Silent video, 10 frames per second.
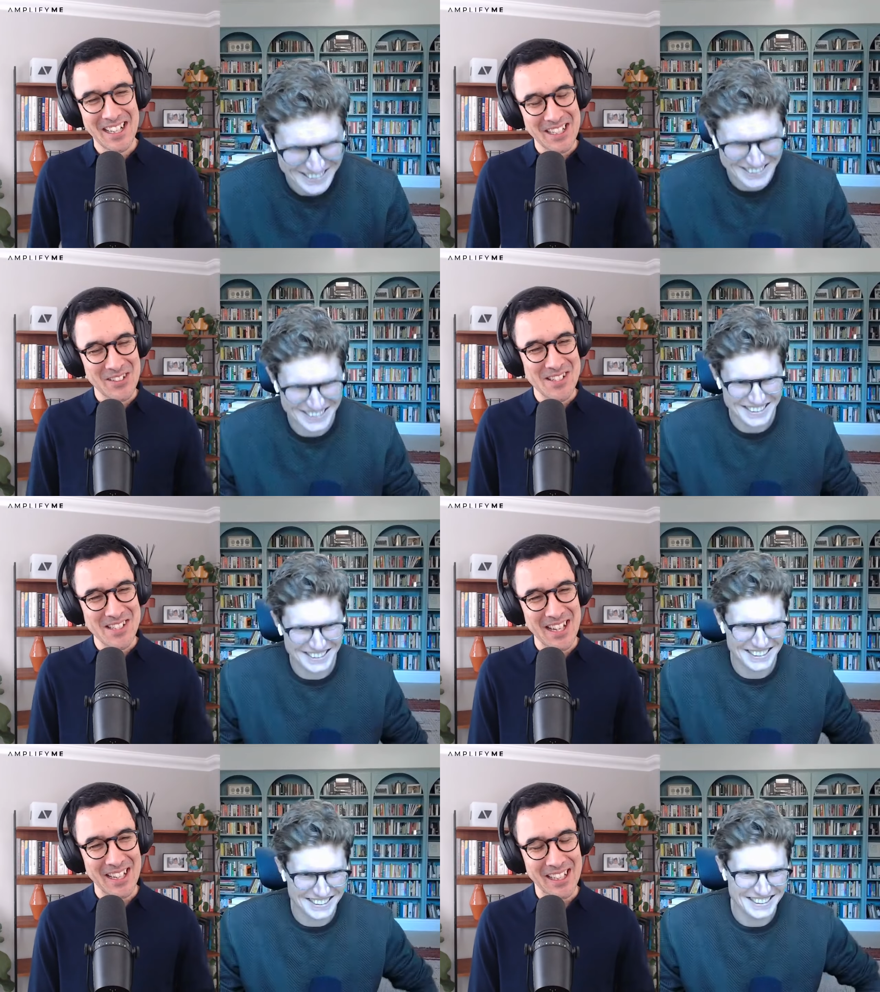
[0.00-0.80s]
Speaker 1: And I
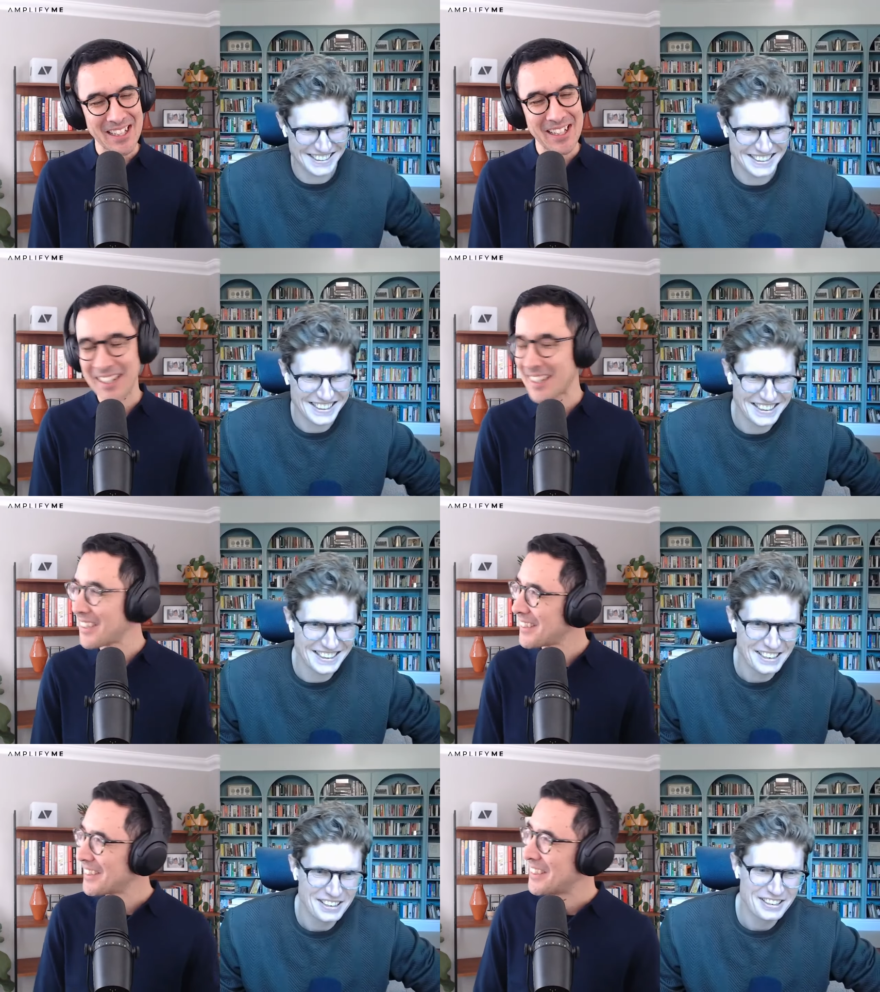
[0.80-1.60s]
was like,
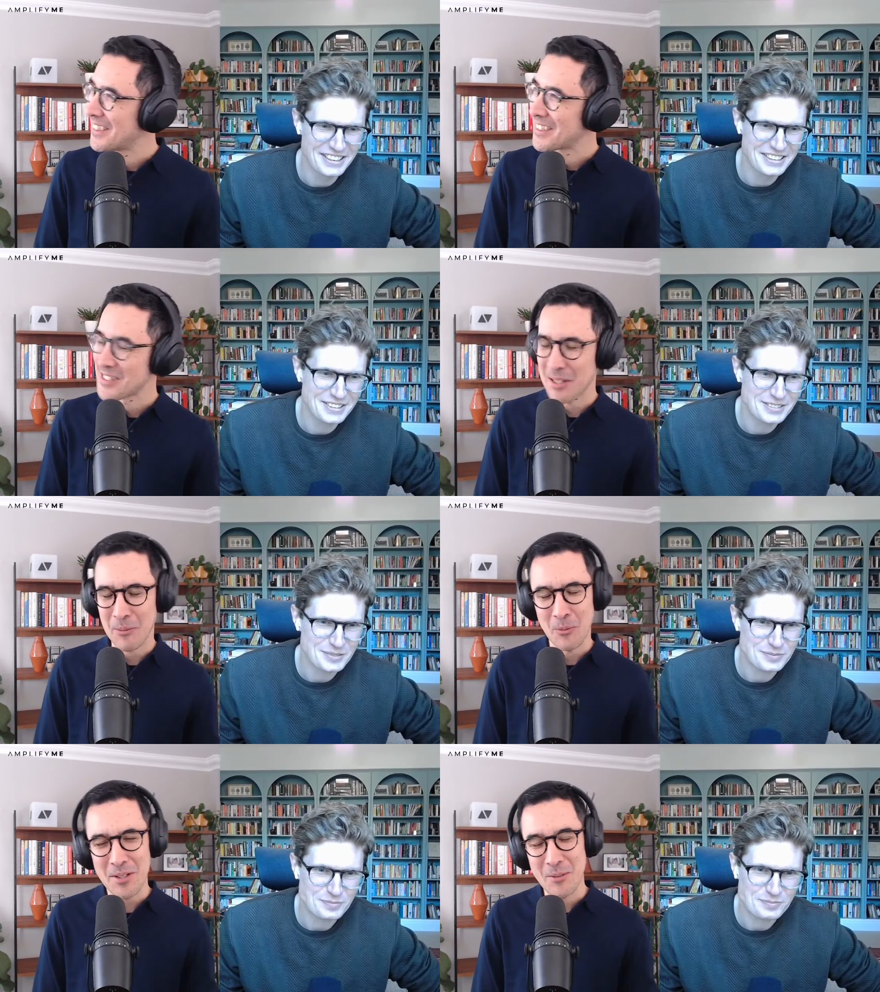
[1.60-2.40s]
why
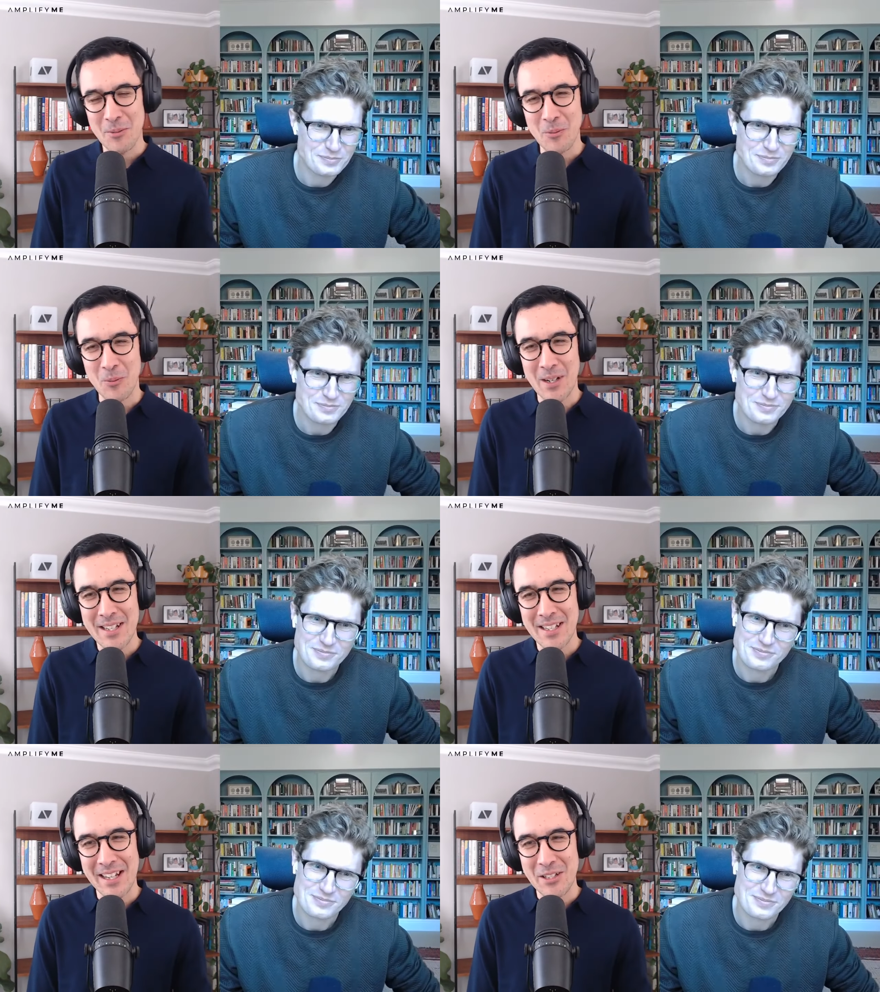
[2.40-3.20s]

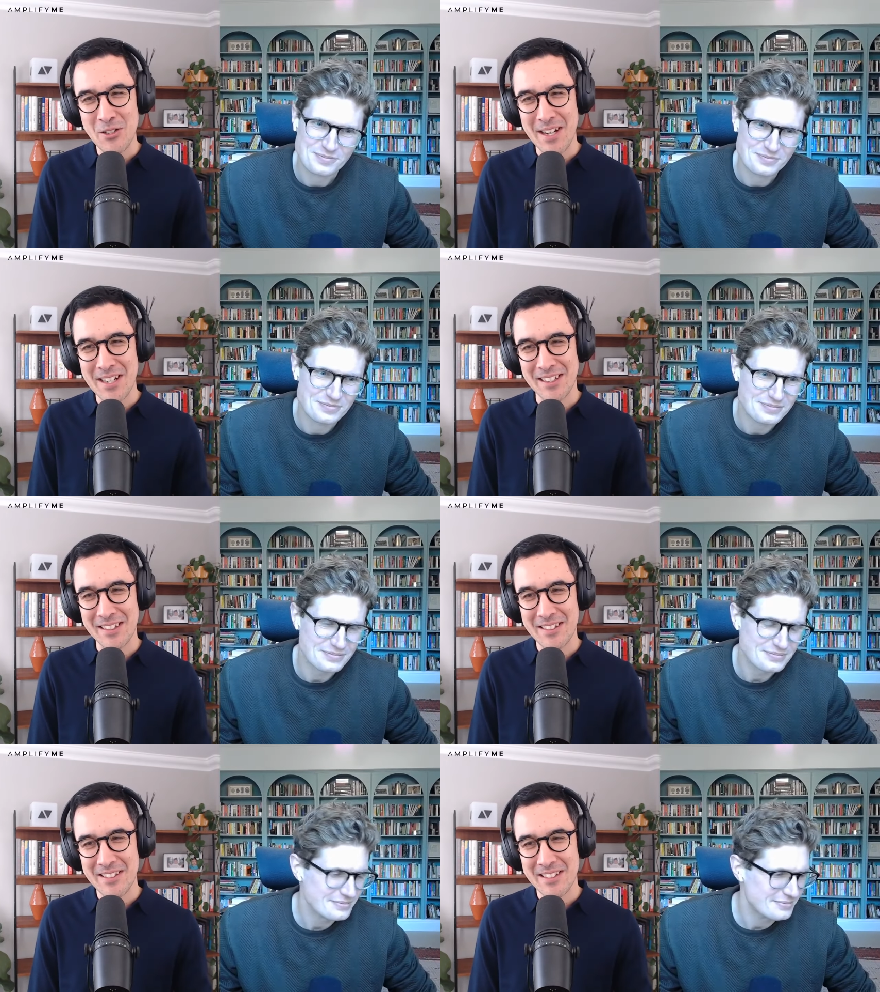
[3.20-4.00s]
are you getting a train
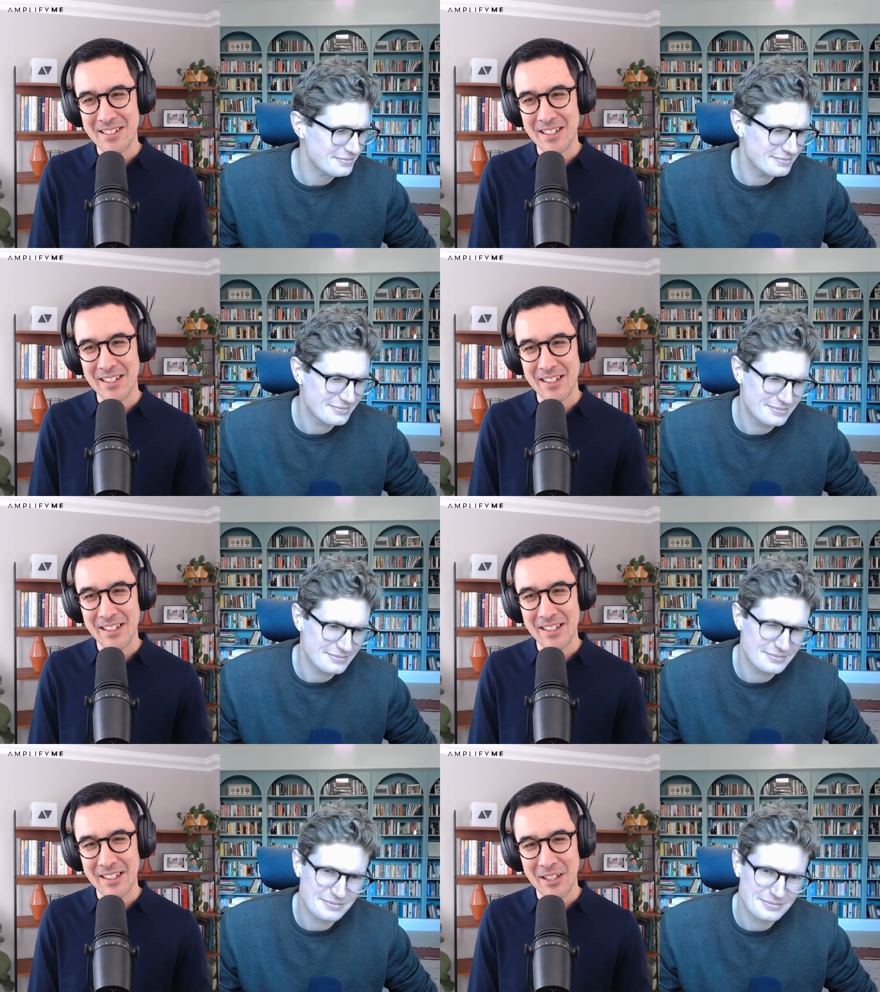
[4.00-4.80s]
at
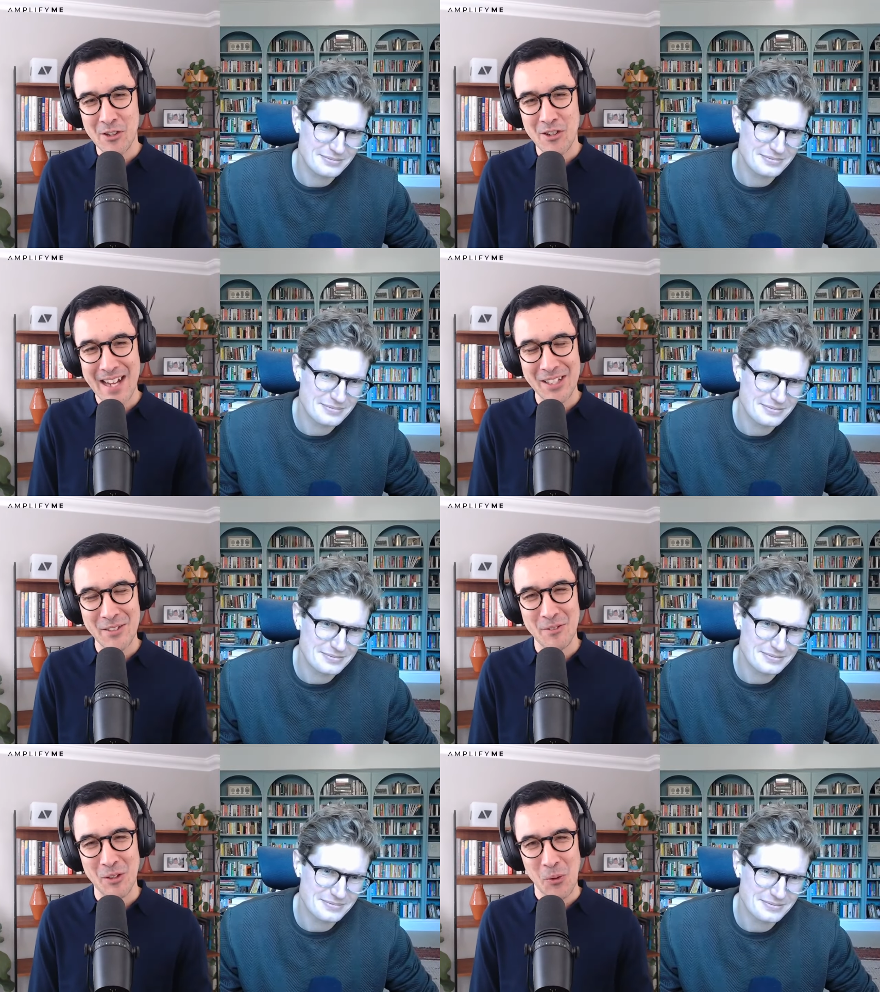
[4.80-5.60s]
the crack
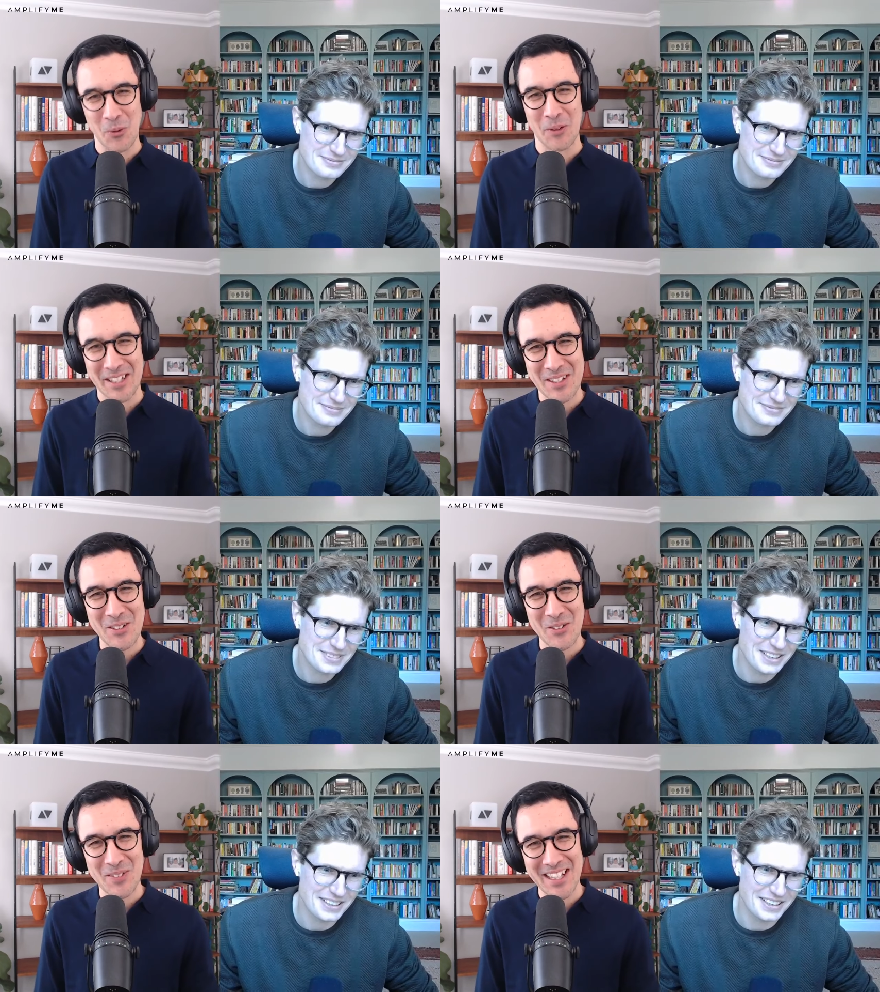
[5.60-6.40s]
of dawn? You
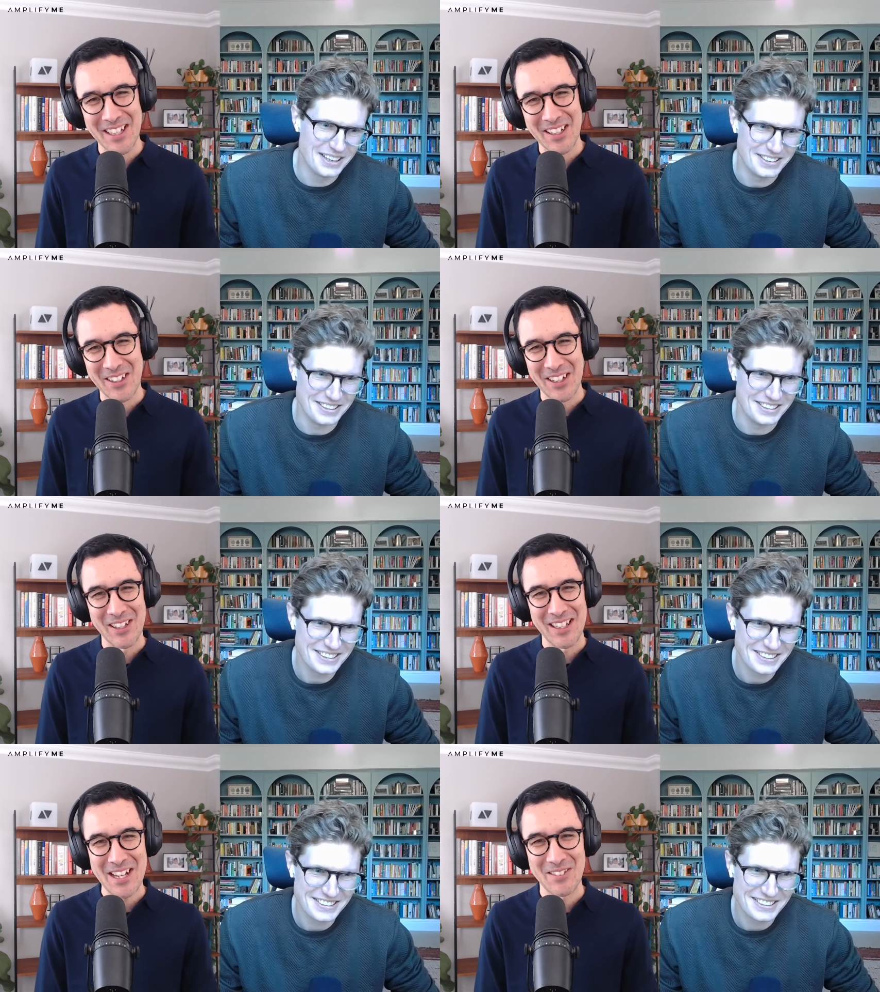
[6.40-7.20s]
normally are
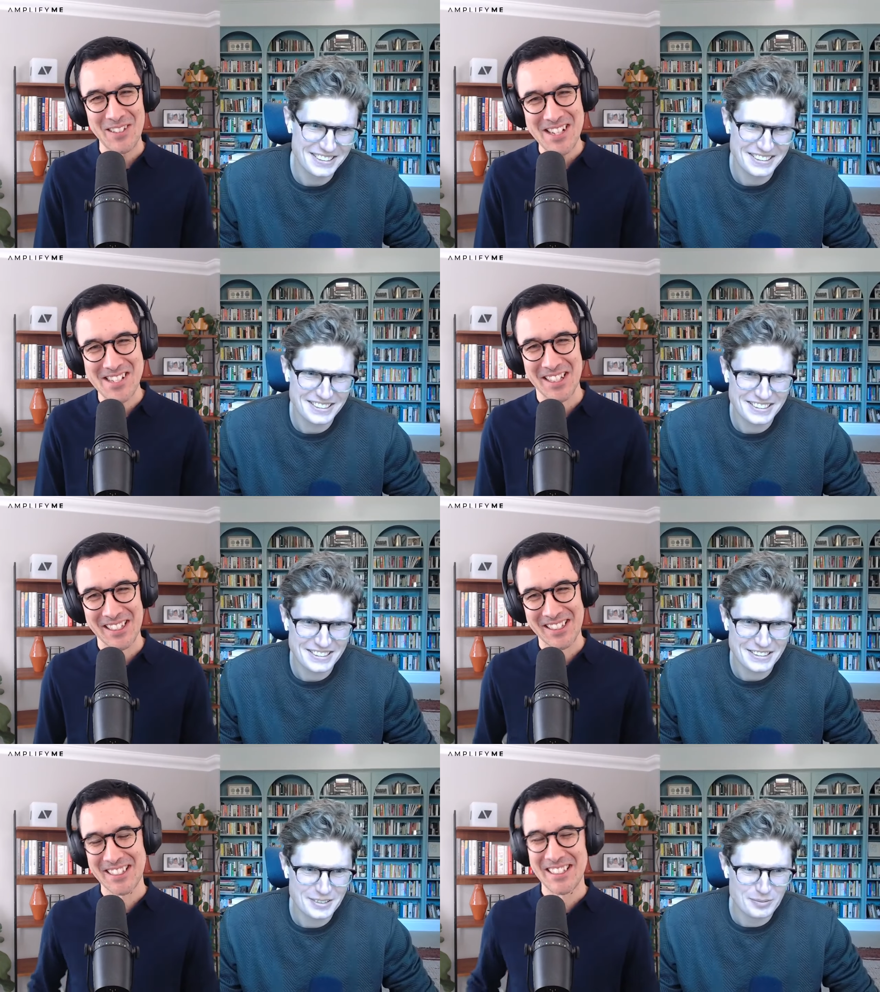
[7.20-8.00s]
a late riser.